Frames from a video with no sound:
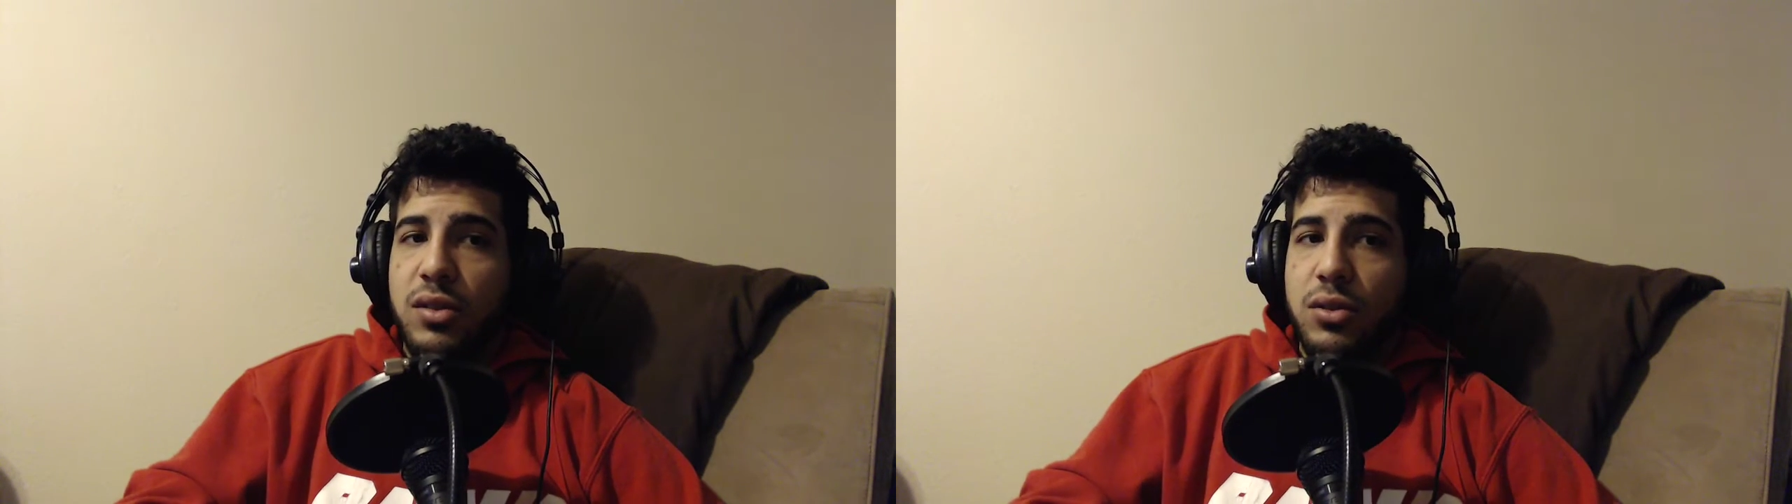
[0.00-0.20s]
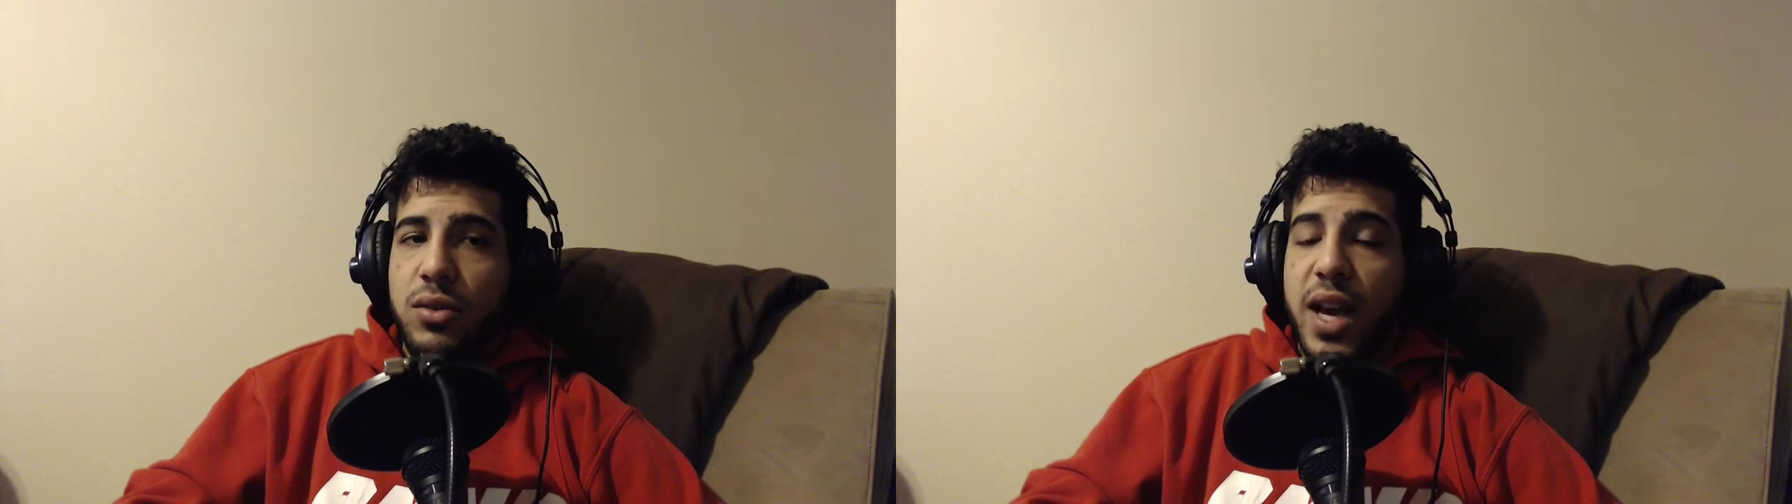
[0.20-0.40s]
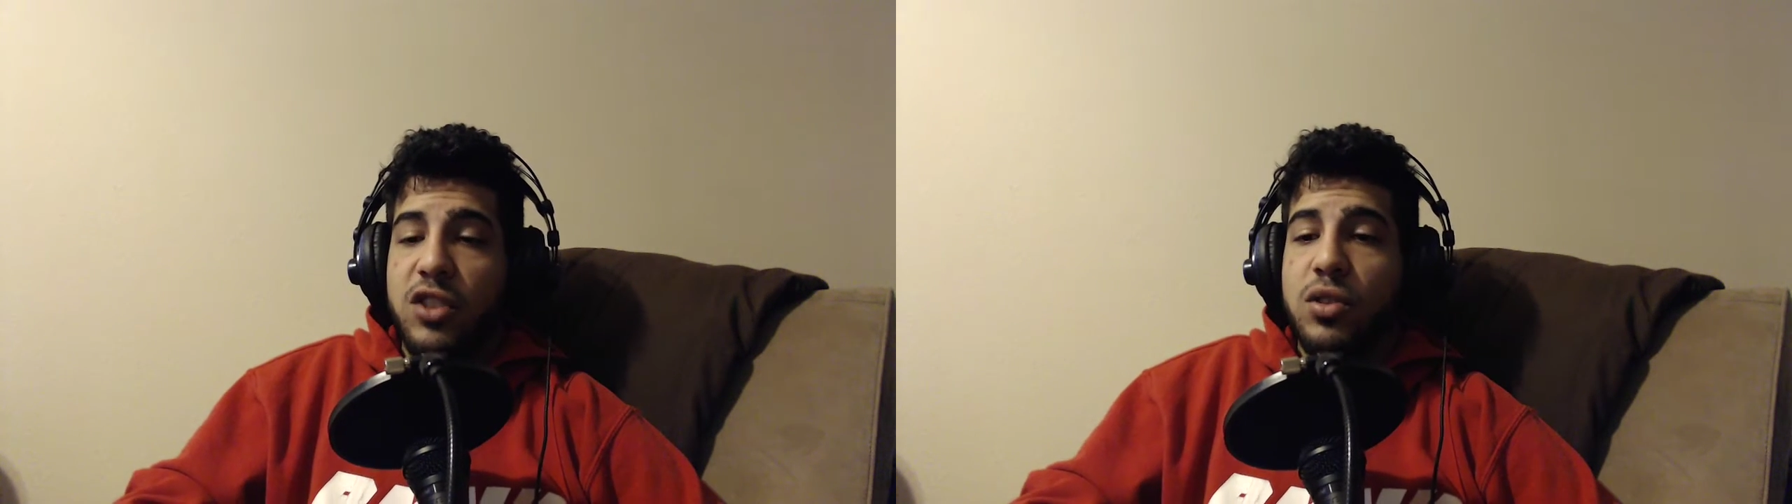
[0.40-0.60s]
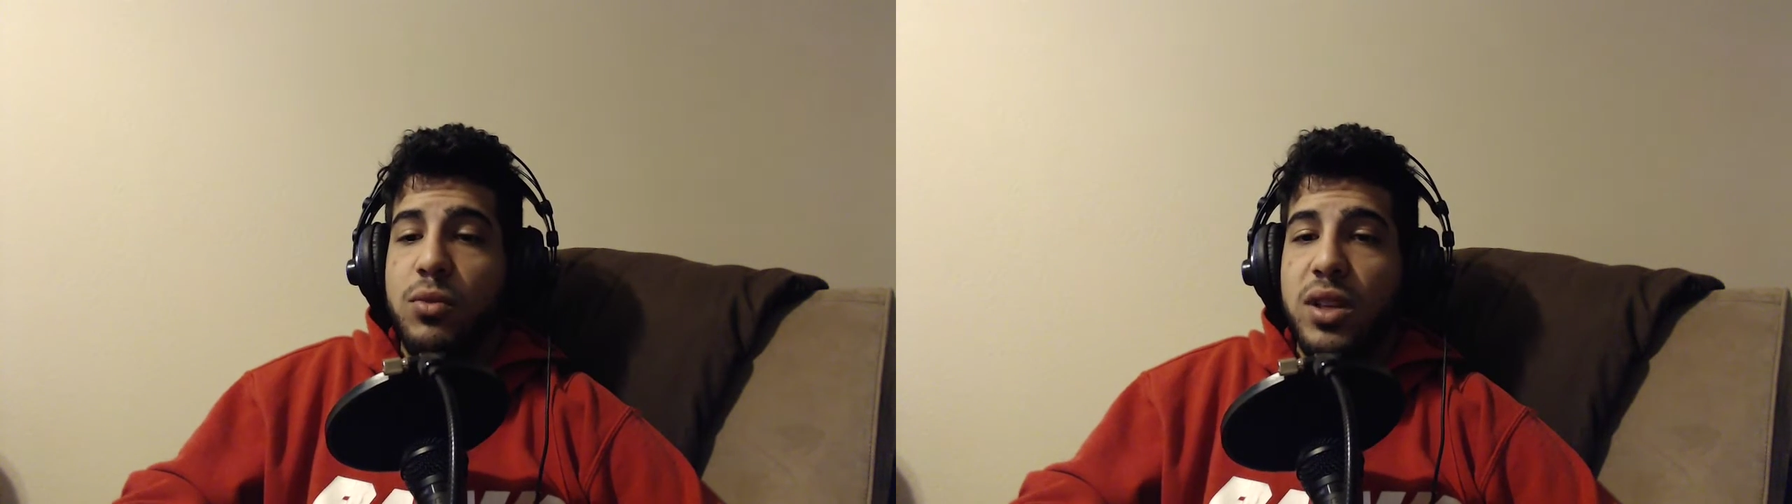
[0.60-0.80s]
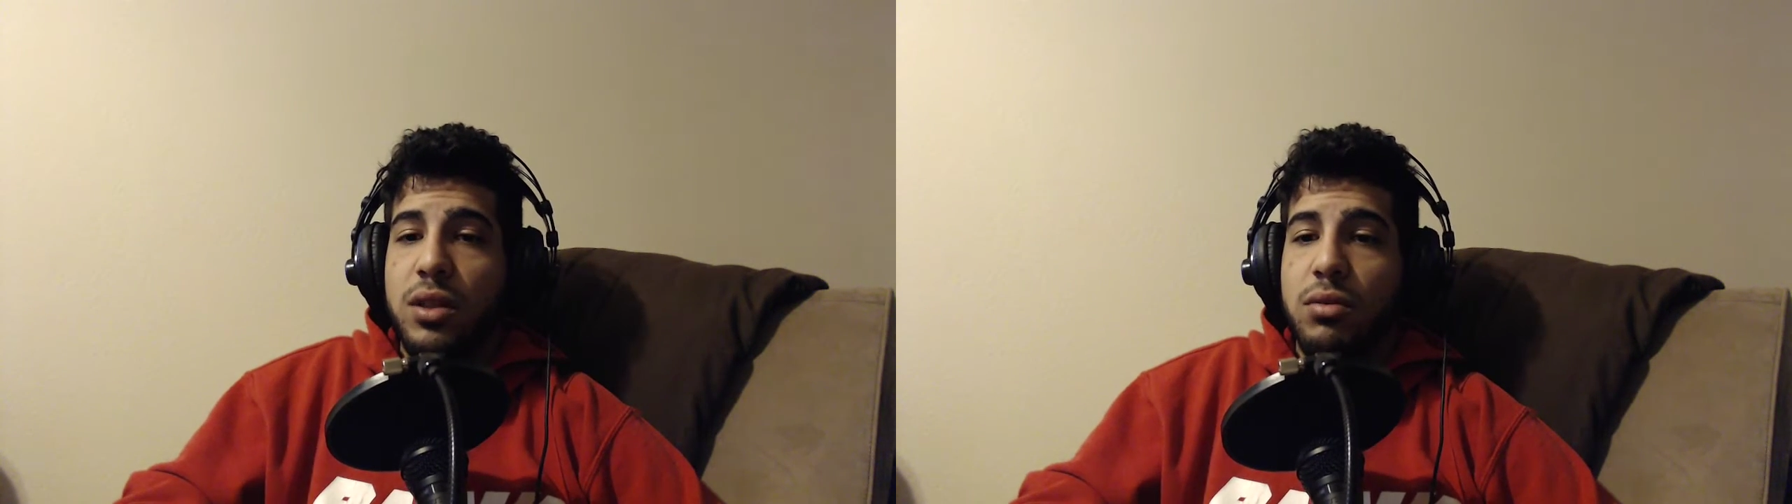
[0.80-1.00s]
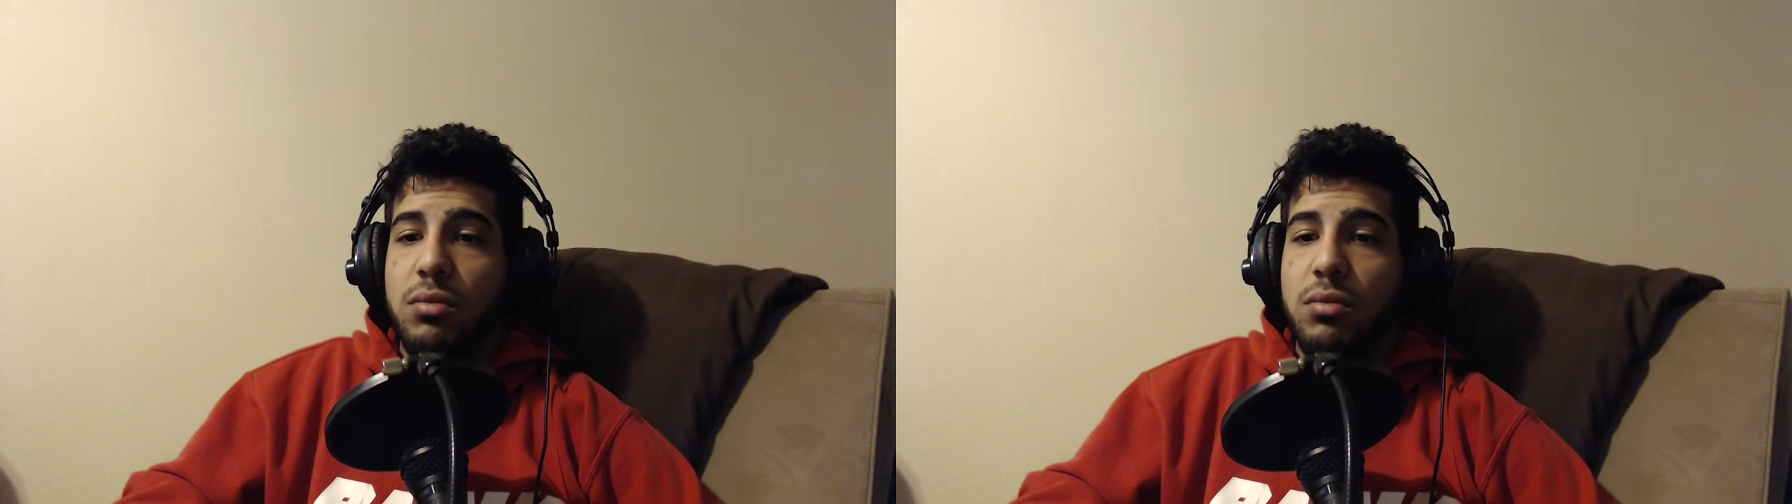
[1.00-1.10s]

to catch him when he